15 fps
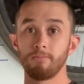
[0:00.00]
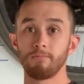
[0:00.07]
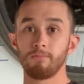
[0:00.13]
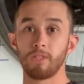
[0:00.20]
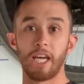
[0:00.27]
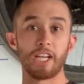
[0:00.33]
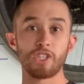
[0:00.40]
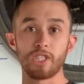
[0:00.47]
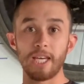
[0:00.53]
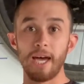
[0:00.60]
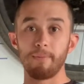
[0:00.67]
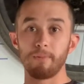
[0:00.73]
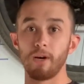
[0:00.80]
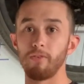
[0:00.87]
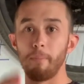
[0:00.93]
Get a
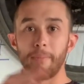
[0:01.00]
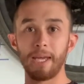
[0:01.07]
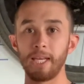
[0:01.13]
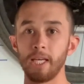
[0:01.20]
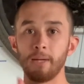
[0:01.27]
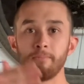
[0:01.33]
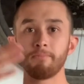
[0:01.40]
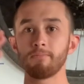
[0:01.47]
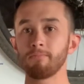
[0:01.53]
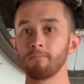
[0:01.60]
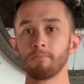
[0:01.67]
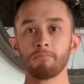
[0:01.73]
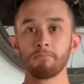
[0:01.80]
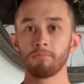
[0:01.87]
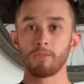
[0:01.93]
set of a medium,
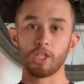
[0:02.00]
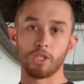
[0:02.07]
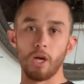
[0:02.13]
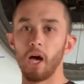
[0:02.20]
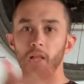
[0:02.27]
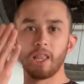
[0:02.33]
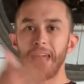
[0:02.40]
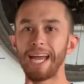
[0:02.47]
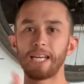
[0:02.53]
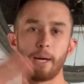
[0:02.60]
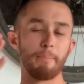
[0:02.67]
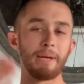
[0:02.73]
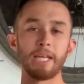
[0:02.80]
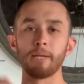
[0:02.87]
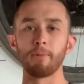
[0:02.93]
a light, a
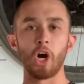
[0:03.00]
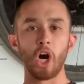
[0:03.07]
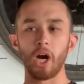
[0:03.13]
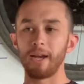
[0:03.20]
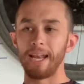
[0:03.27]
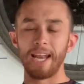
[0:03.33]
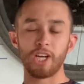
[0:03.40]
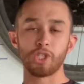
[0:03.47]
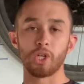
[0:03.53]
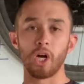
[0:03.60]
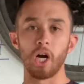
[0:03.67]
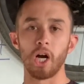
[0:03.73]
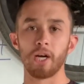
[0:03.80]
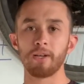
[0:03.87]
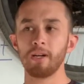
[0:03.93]
medium, a hard, an extra
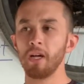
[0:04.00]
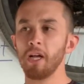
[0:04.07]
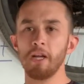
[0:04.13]
hard.